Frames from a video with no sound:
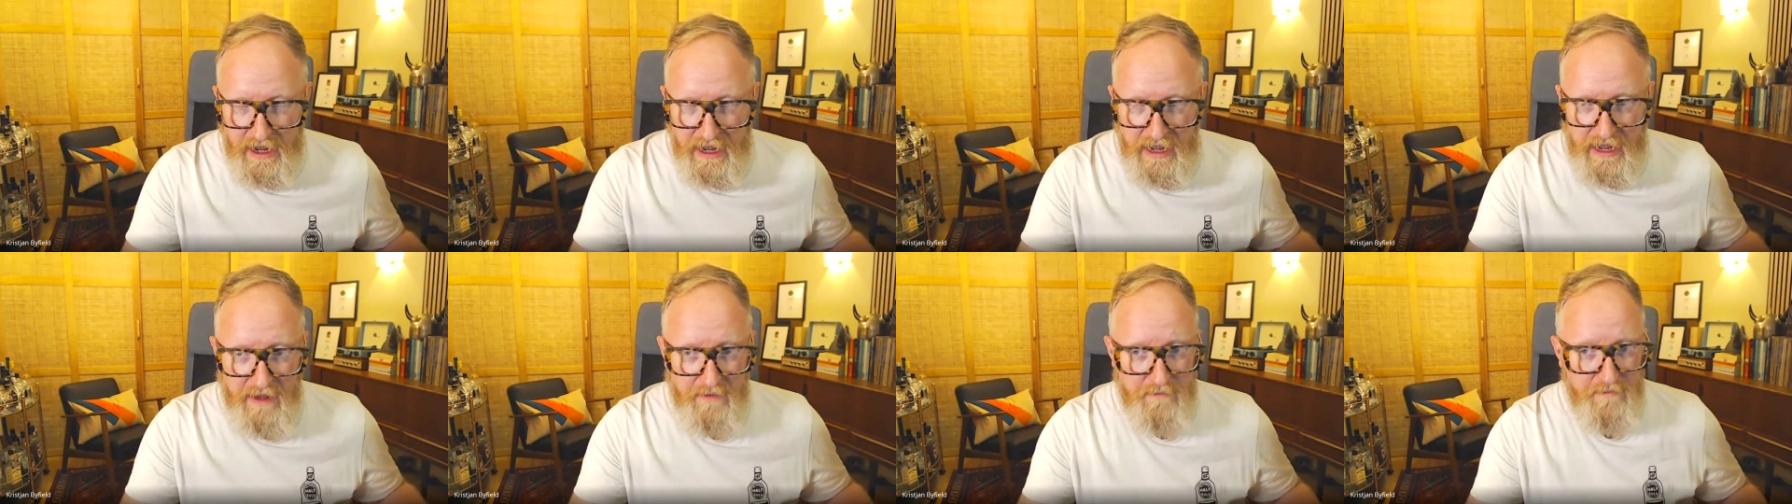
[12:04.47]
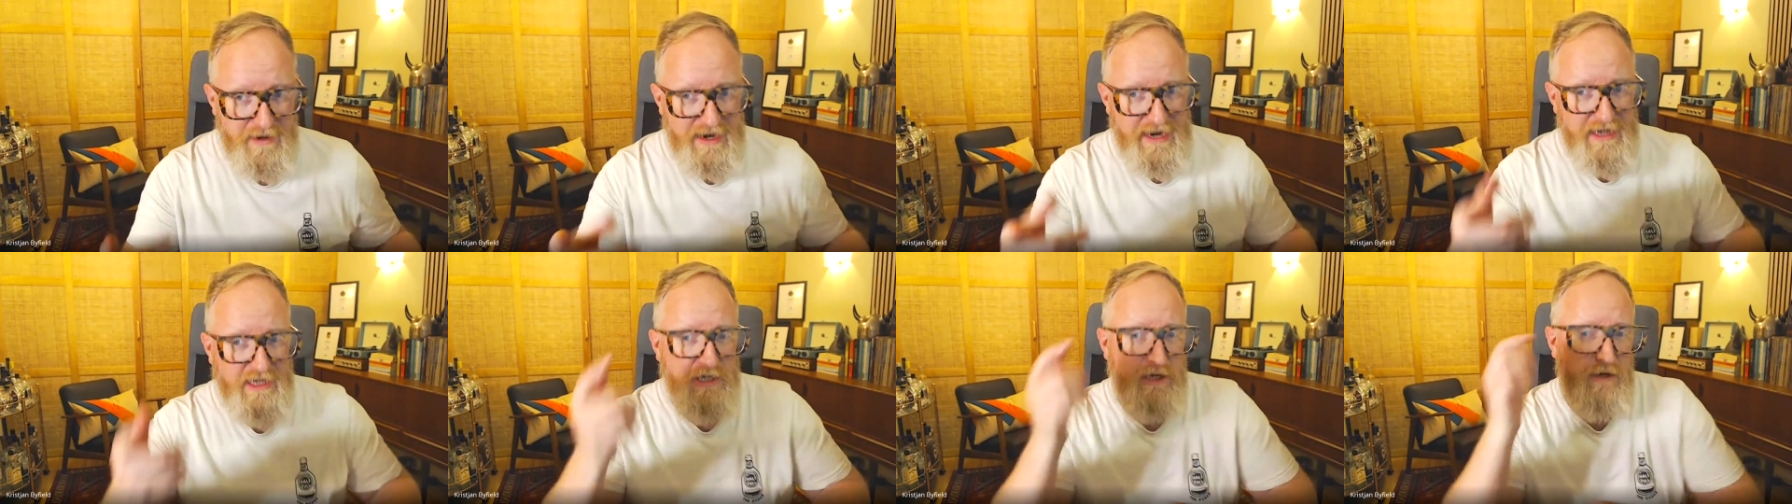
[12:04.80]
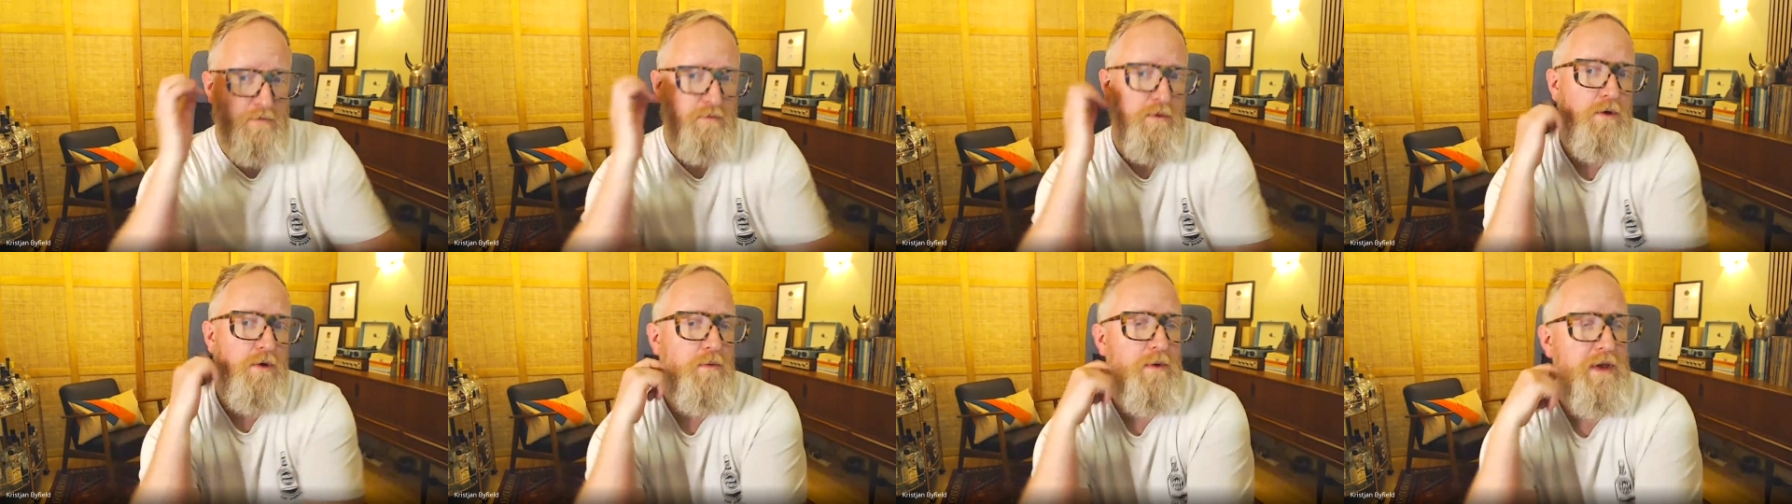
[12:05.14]
But actually
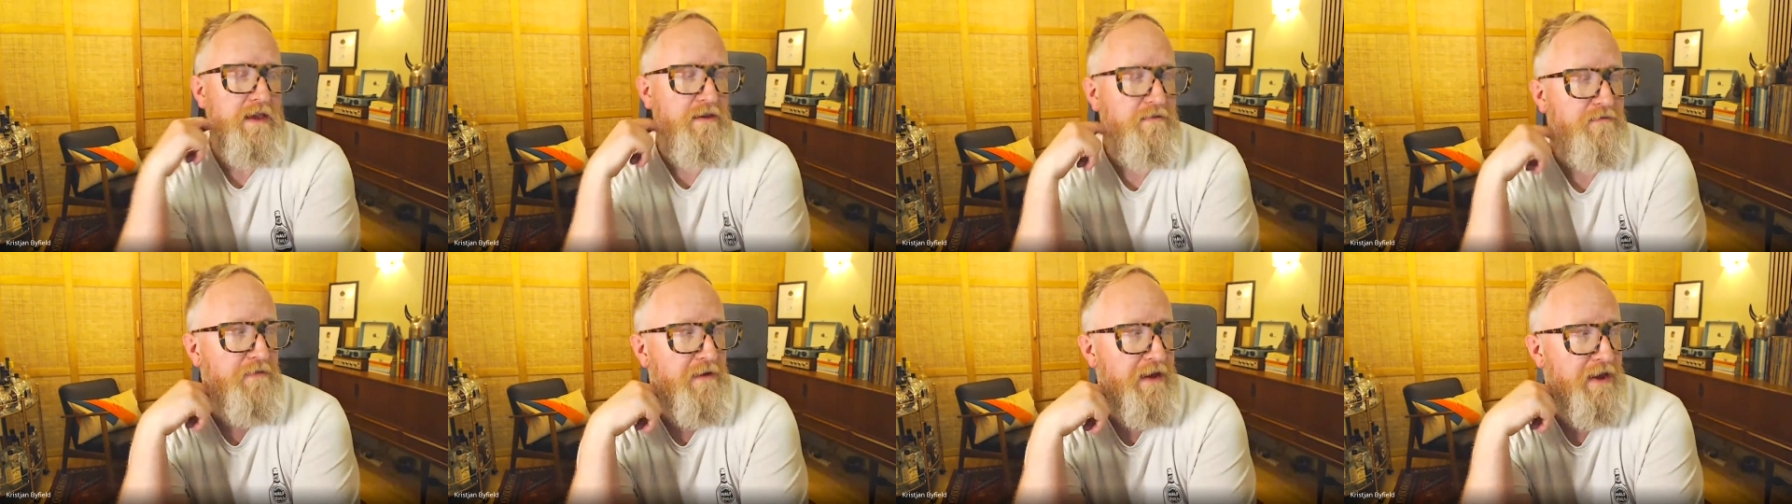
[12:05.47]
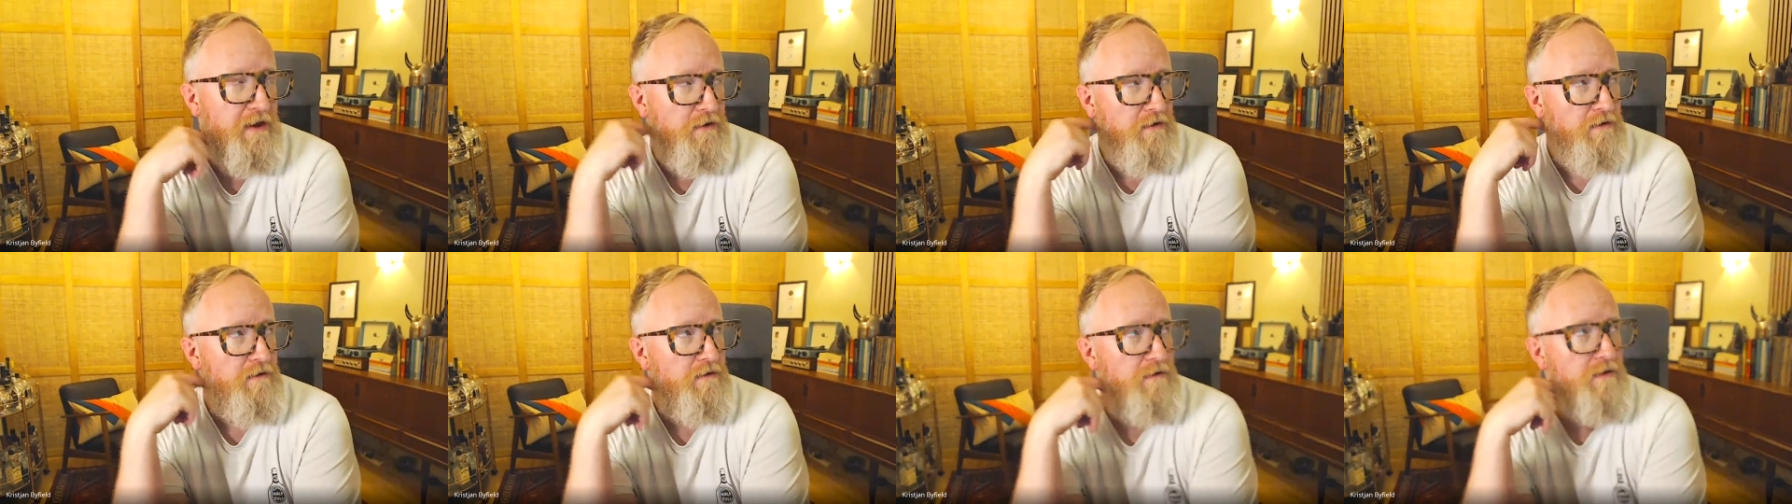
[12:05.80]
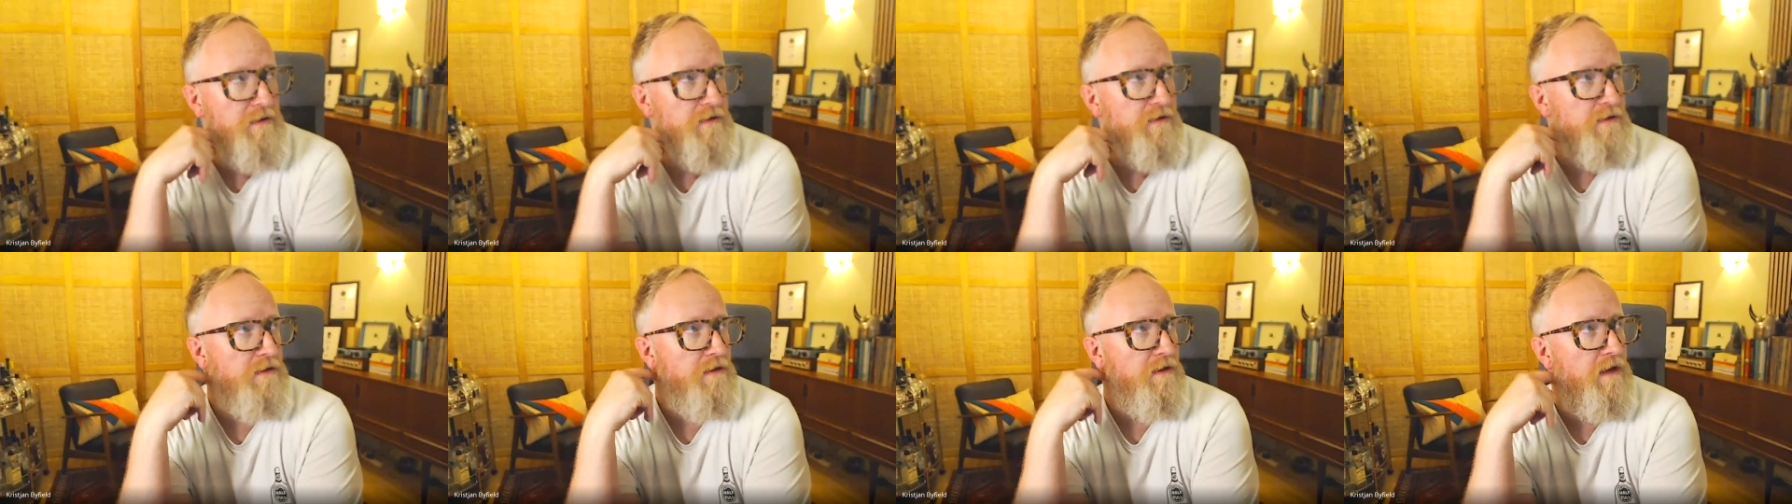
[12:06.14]
what we
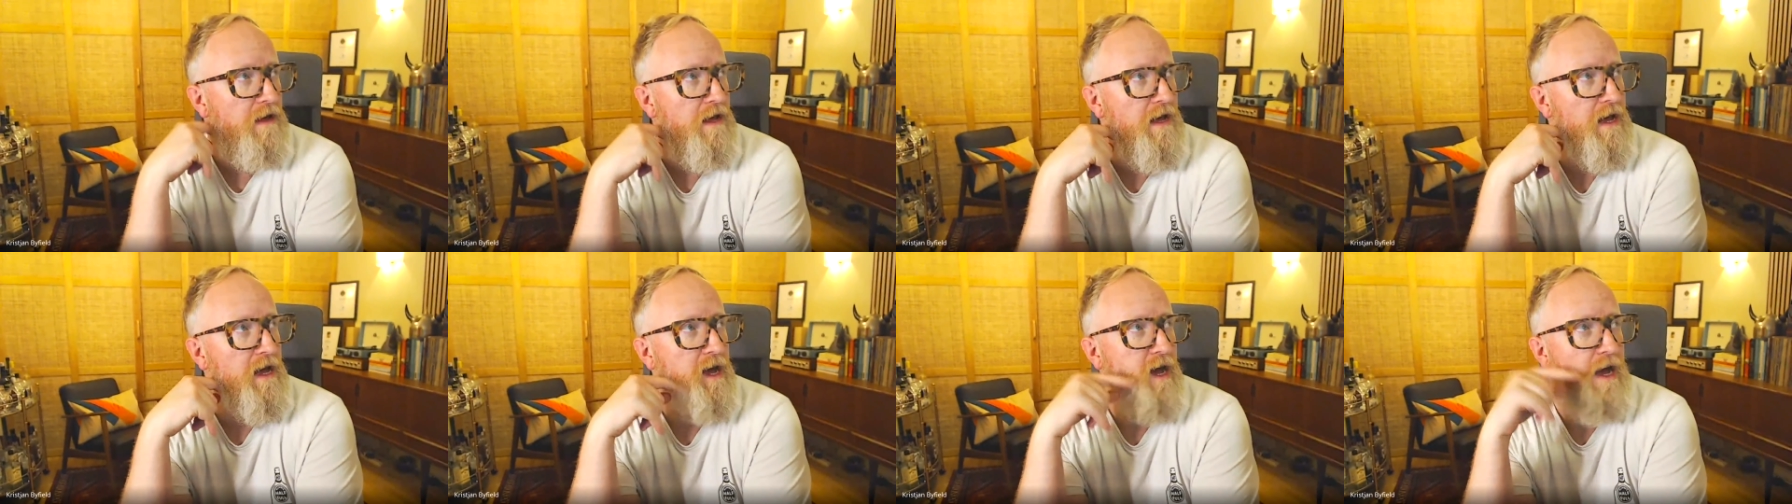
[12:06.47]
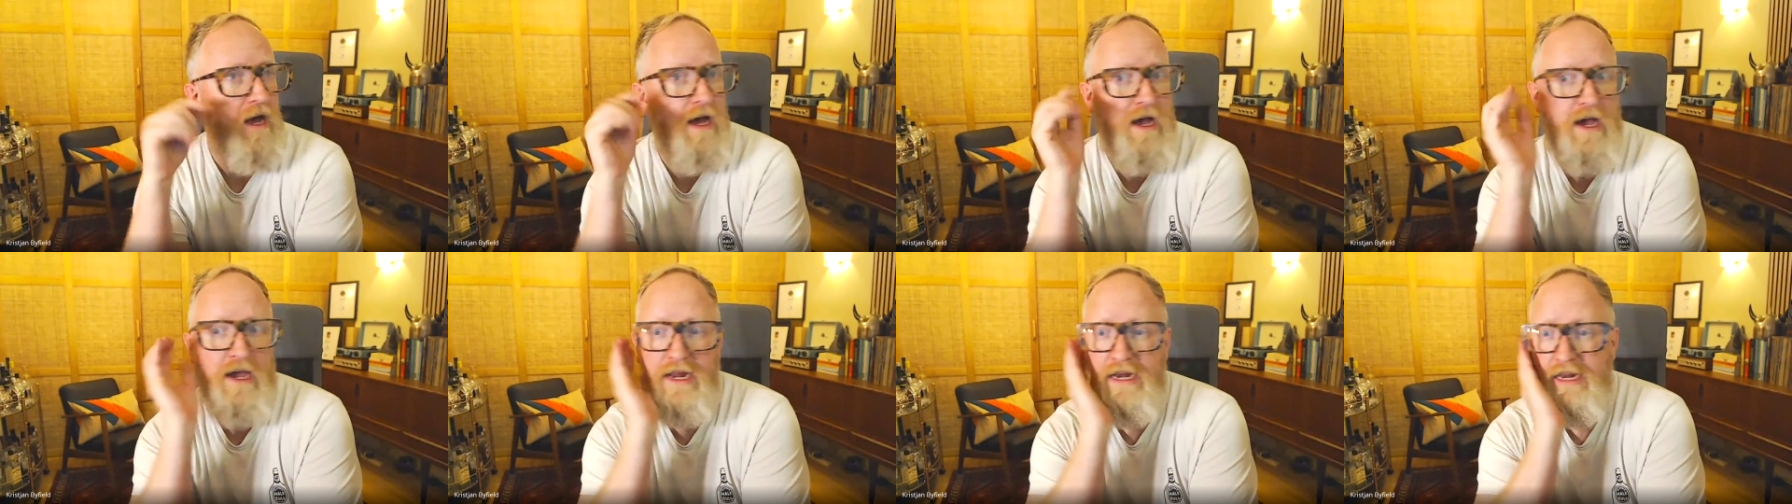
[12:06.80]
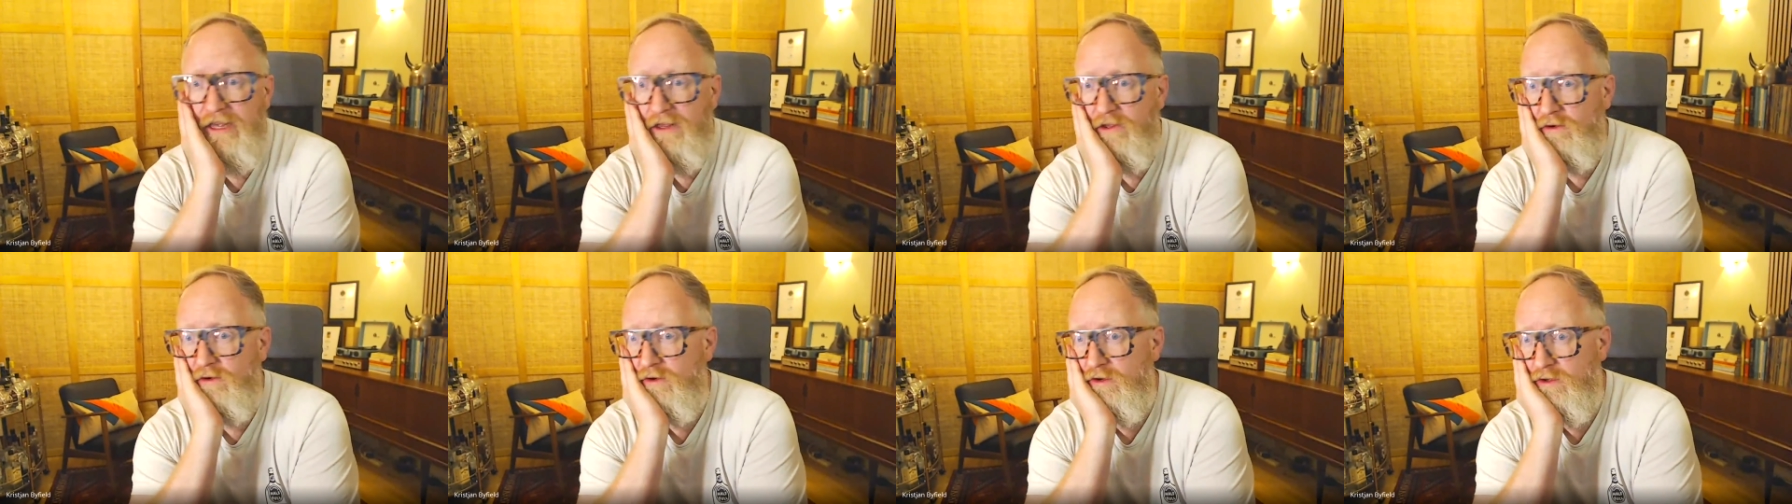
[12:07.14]
found
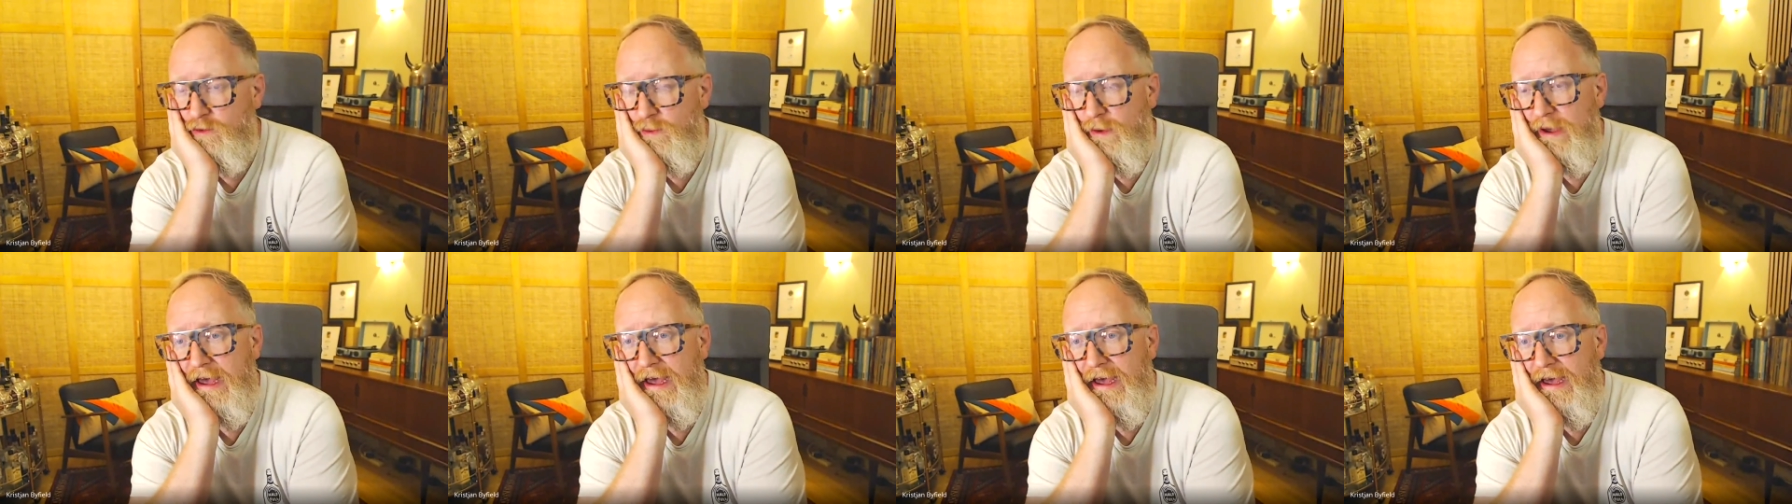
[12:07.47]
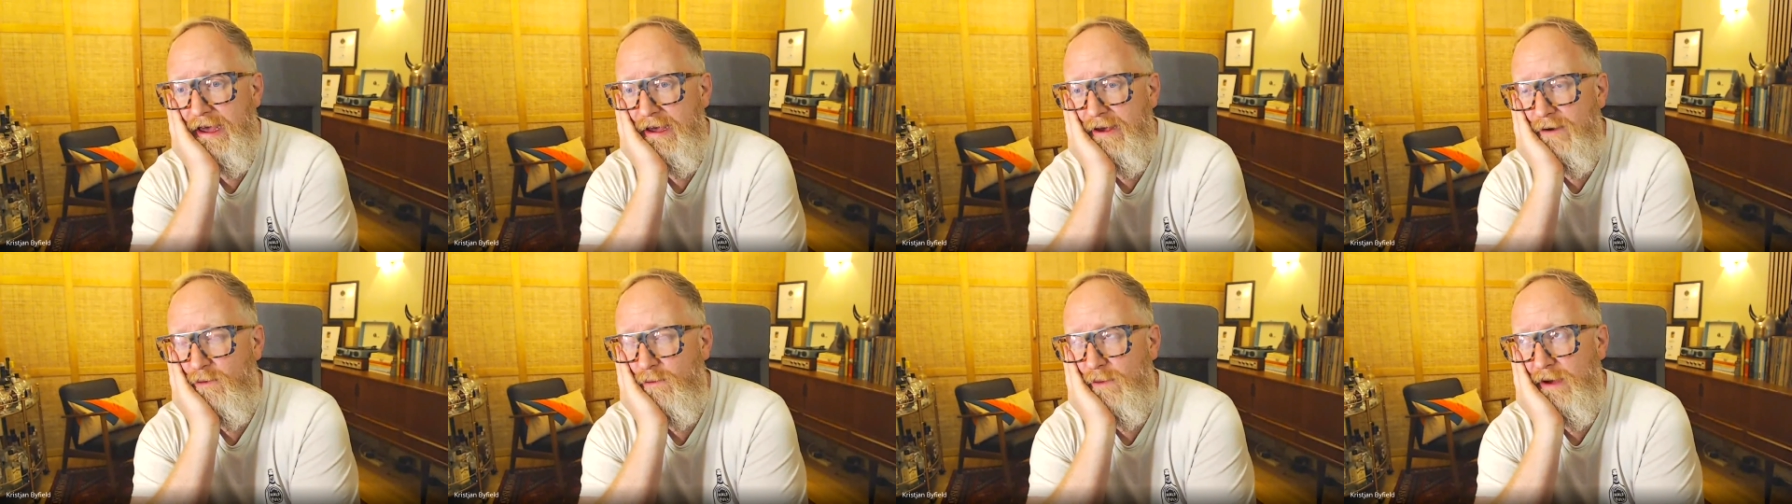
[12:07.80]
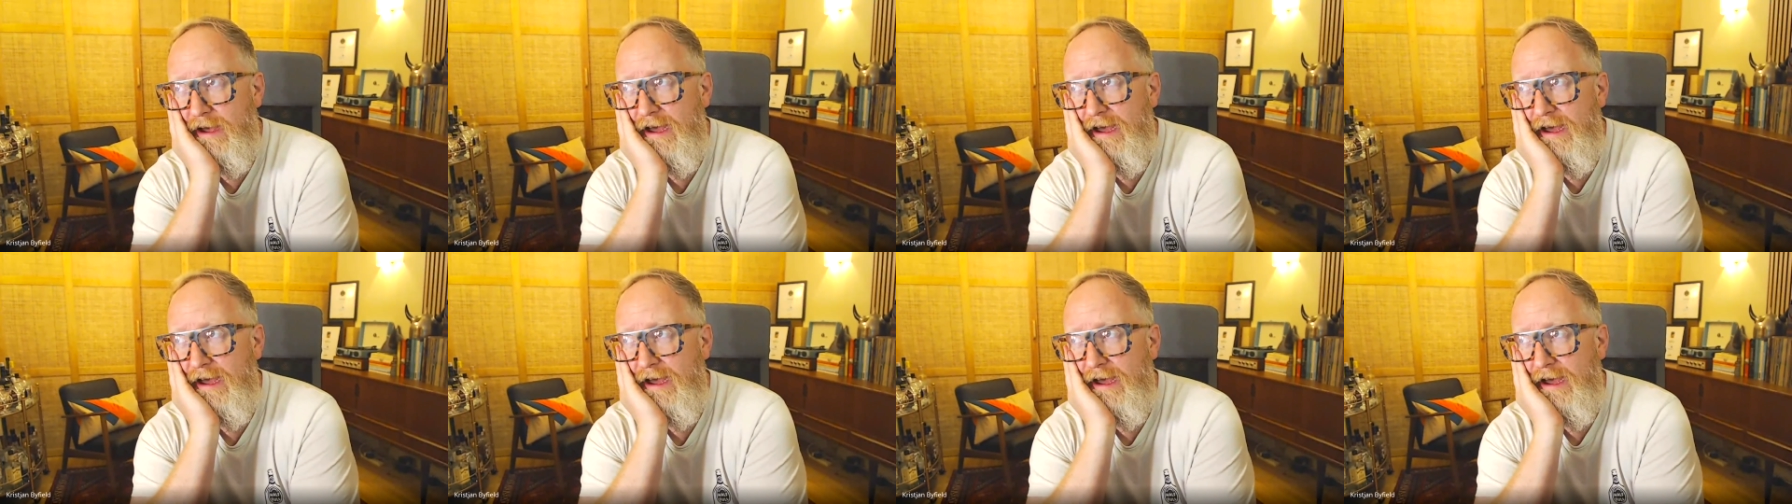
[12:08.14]
early doors where